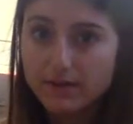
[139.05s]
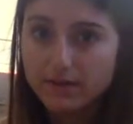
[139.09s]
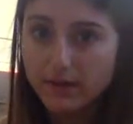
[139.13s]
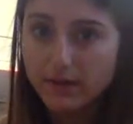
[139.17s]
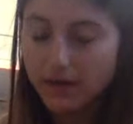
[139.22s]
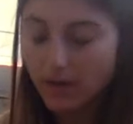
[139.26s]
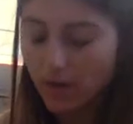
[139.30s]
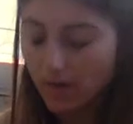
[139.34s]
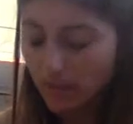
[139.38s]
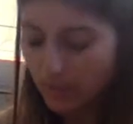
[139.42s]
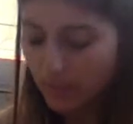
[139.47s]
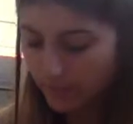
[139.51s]
very
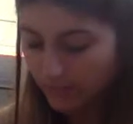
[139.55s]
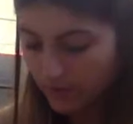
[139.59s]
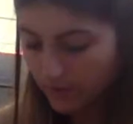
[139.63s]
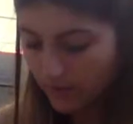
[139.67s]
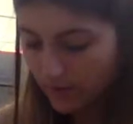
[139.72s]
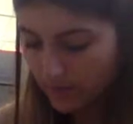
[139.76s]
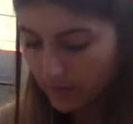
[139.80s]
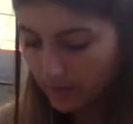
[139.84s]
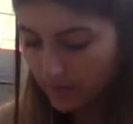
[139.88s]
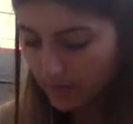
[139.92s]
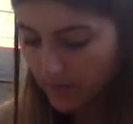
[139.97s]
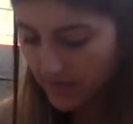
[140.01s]

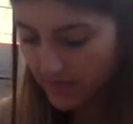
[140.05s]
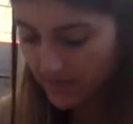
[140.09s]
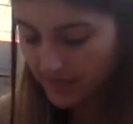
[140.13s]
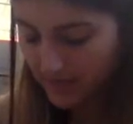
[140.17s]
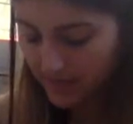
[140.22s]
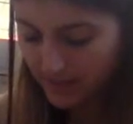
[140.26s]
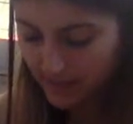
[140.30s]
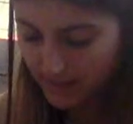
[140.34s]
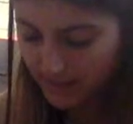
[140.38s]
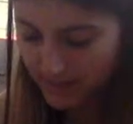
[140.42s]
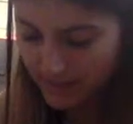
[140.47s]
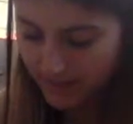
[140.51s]
helpful
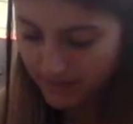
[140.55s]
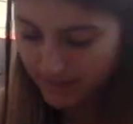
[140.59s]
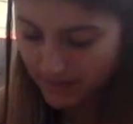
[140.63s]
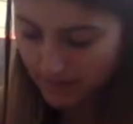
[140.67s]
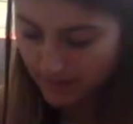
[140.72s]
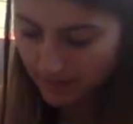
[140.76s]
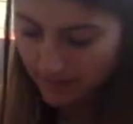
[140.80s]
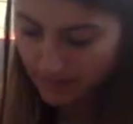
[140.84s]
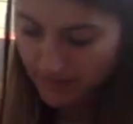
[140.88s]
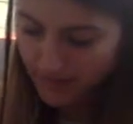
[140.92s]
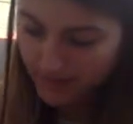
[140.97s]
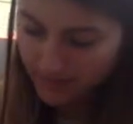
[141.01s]
because
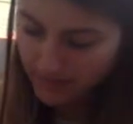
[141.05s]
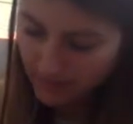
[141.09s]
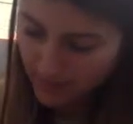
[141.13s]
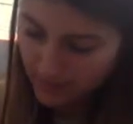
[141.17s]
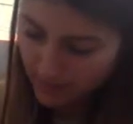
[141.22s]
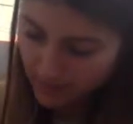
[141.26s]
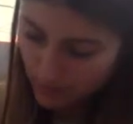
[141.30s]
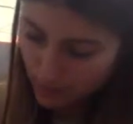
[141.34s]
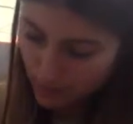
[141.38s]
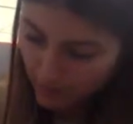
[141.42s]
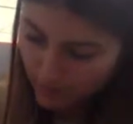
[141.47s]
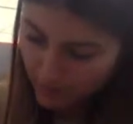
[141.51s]
it makes it
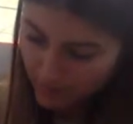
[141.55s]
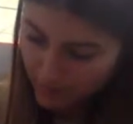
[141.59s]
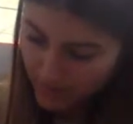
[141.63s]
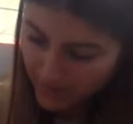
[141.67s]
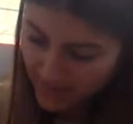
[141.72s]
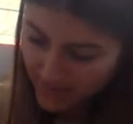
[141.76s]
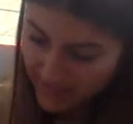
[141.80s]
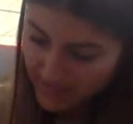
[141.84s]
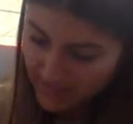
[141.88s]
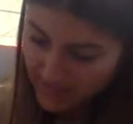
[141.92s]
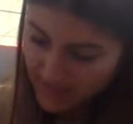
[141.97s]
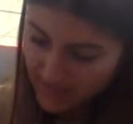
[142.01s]
more
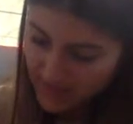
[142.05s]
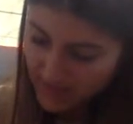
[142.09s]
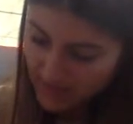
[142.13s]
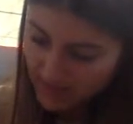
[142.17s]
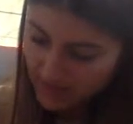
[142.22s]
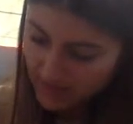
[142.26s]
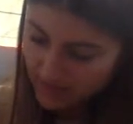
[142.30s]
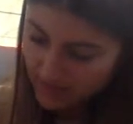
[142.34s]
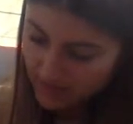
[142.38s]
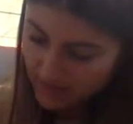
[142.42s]
bendy.